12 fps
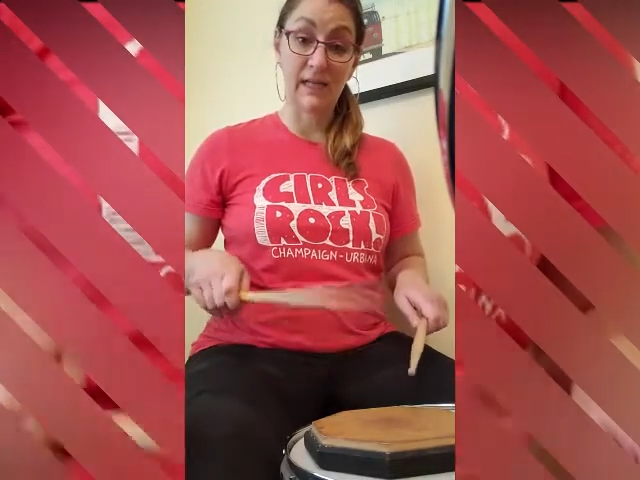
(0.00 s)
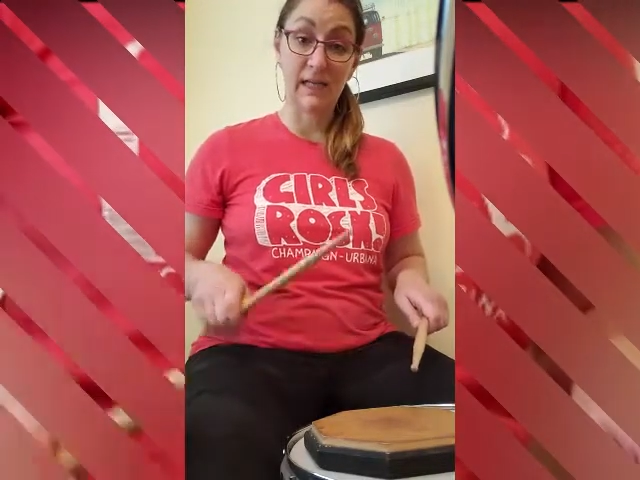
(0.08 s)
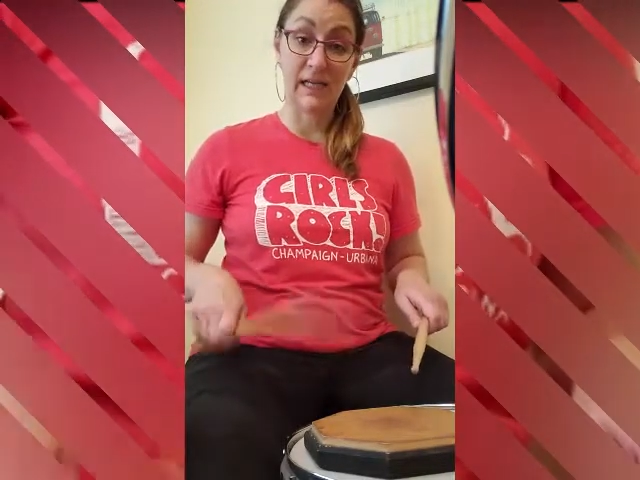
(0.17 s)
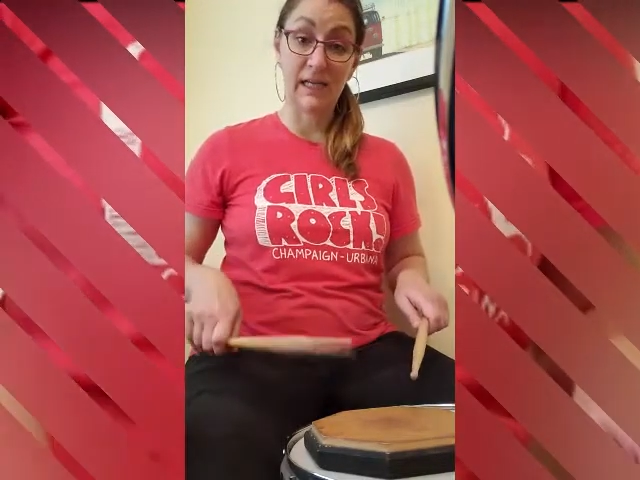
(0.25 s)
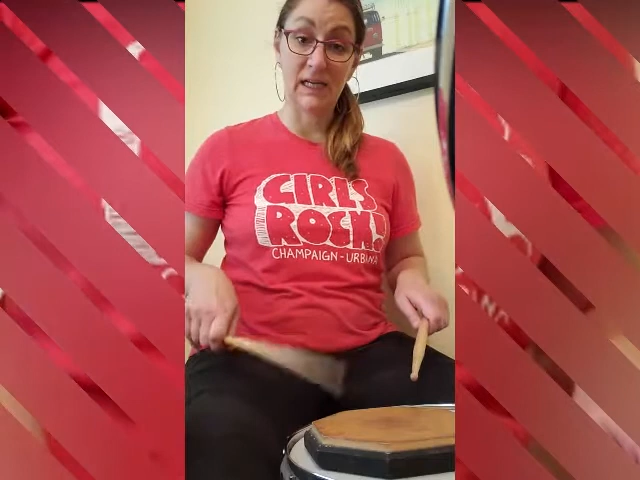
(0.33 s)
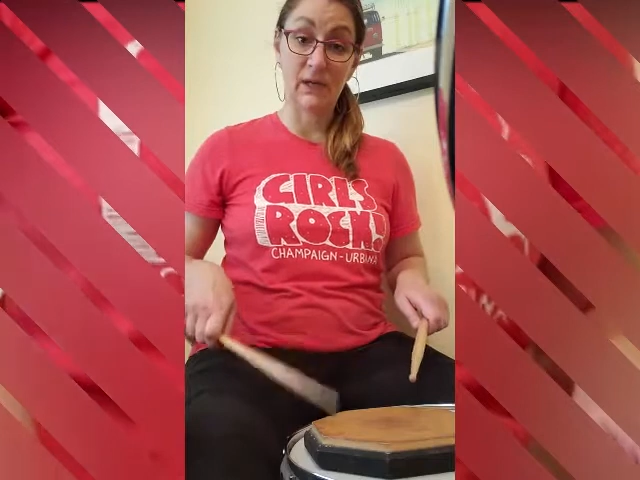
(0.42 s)

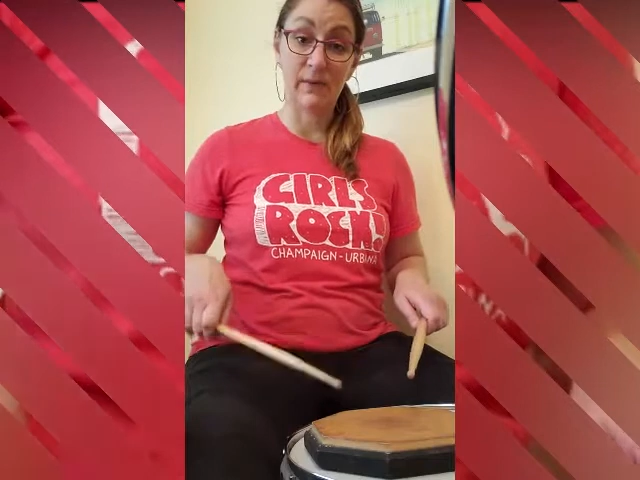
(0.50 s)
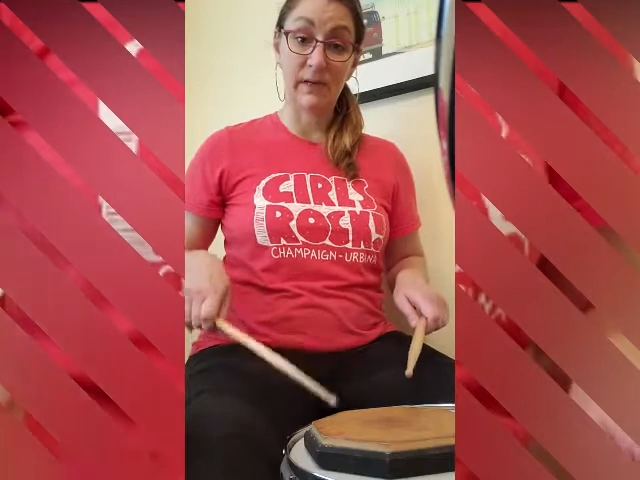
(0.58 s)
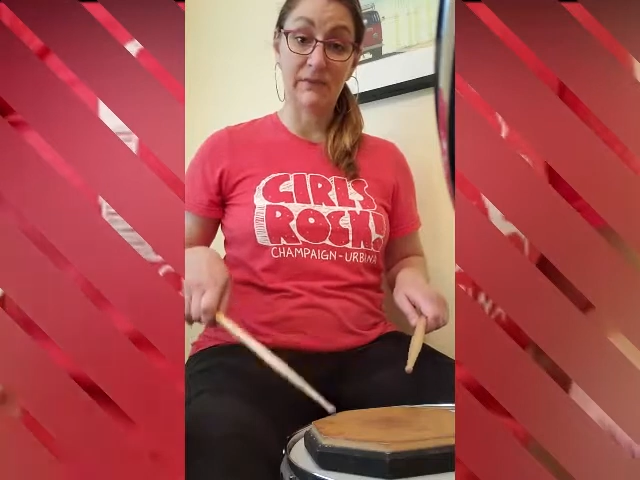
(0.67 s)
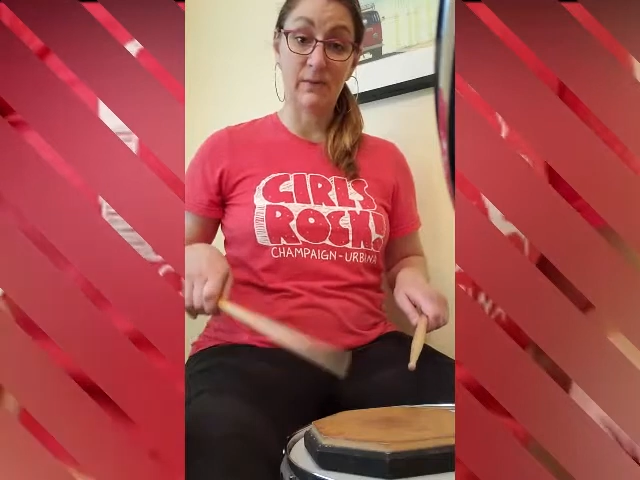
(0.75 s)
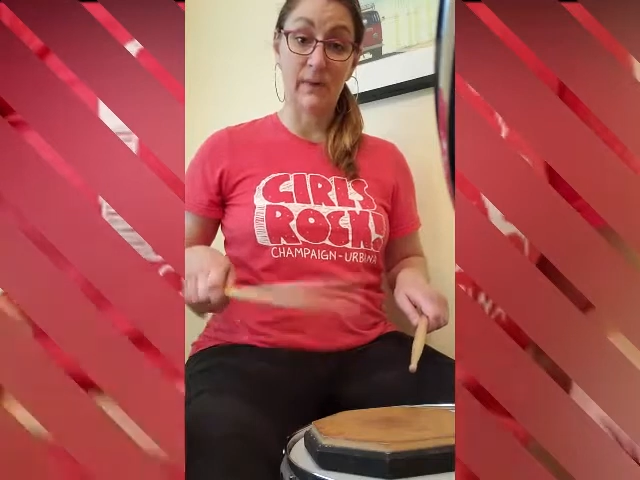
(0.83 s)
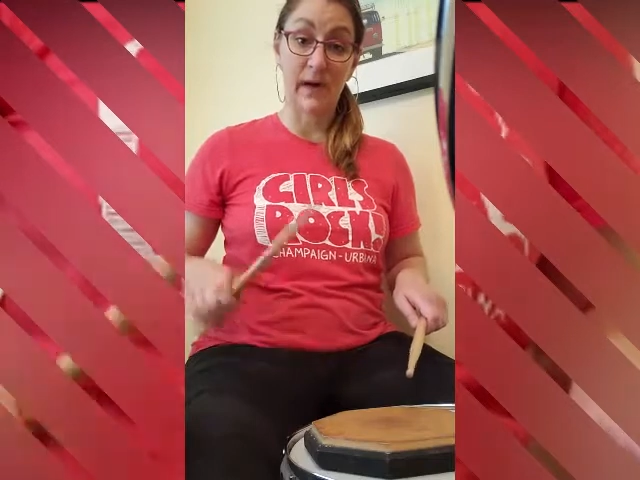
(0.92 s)
little bit
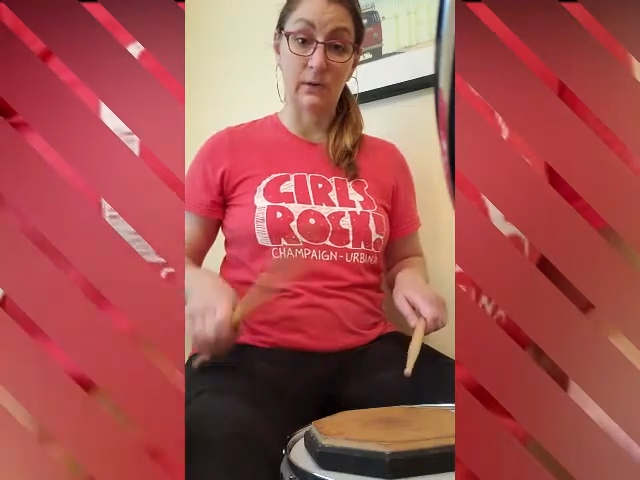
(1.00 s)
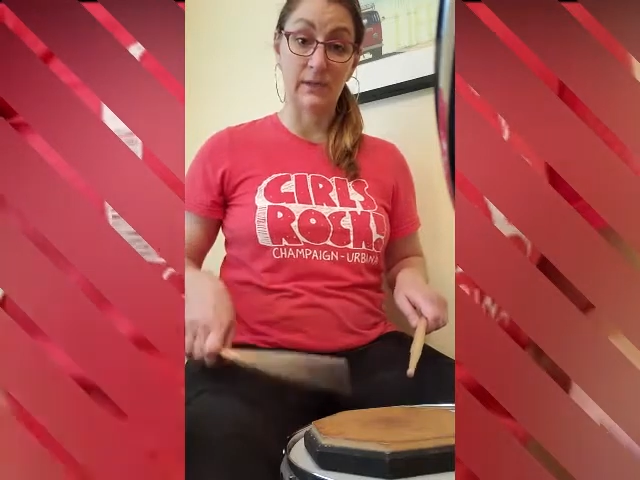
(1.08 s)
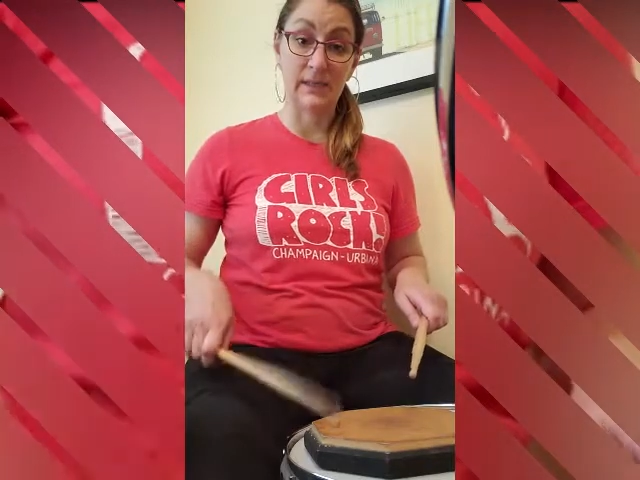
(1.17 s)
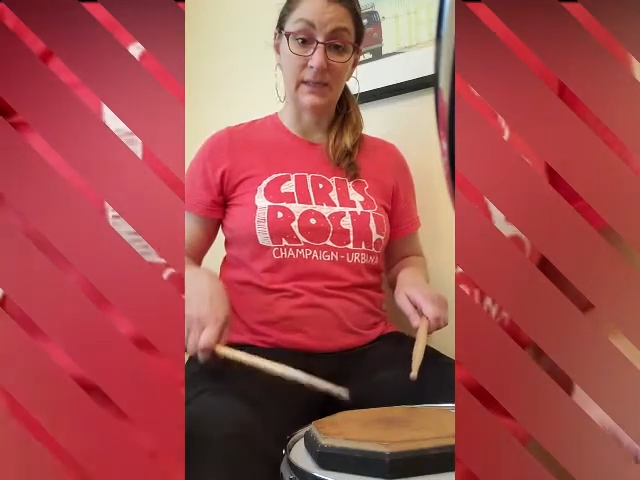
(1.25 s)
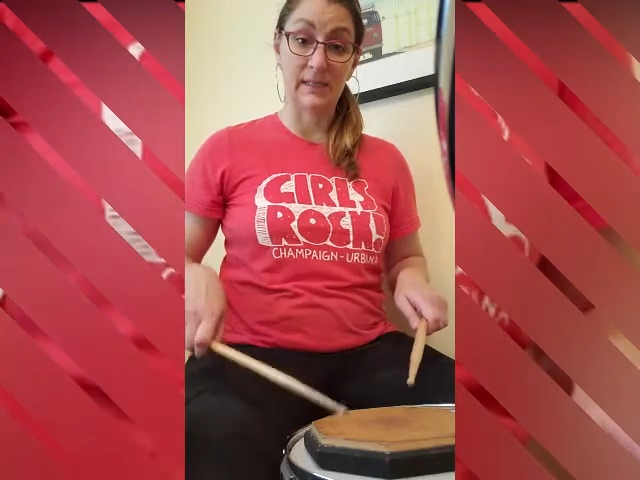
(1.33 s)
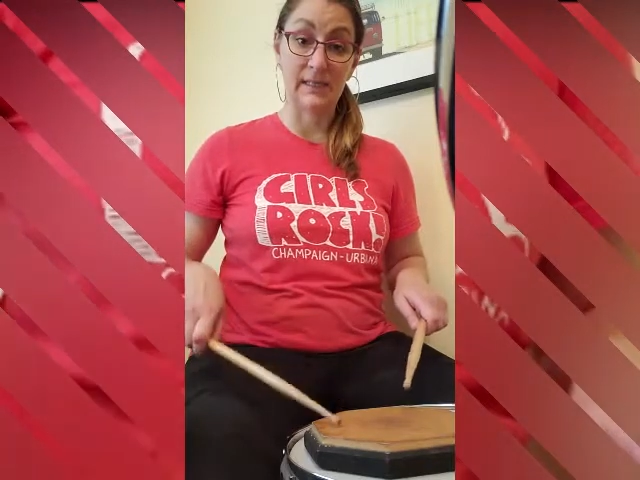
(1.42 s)
of a
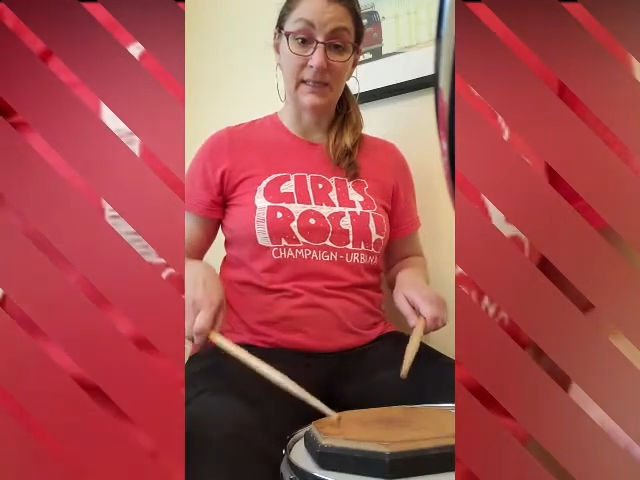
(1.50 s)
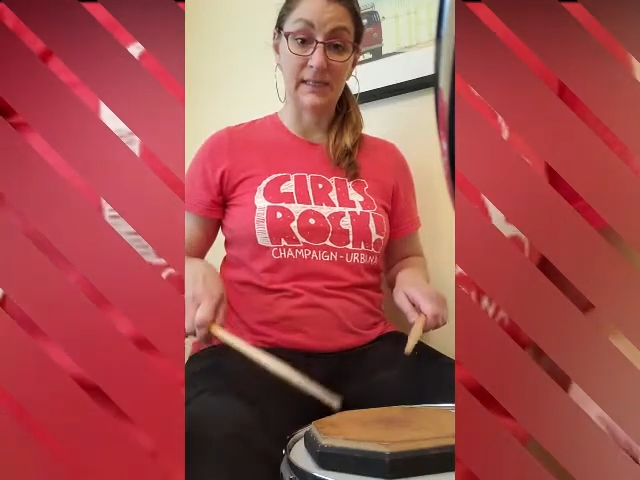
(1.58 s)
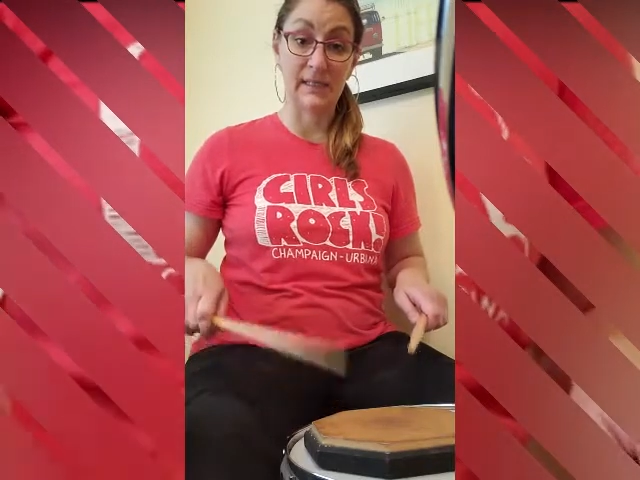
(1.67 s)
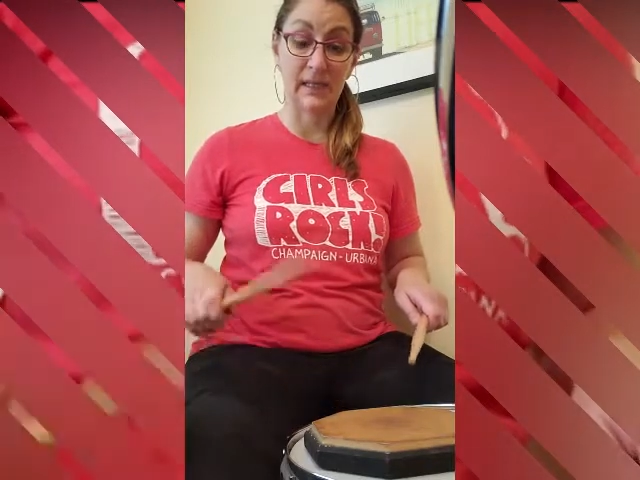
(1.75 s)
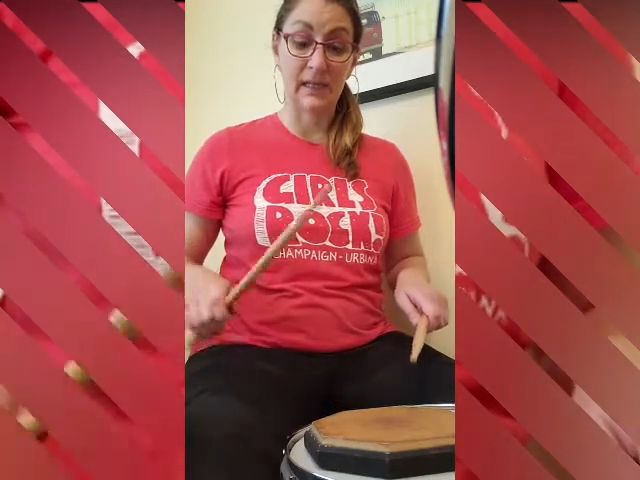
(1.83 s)
bounce. This is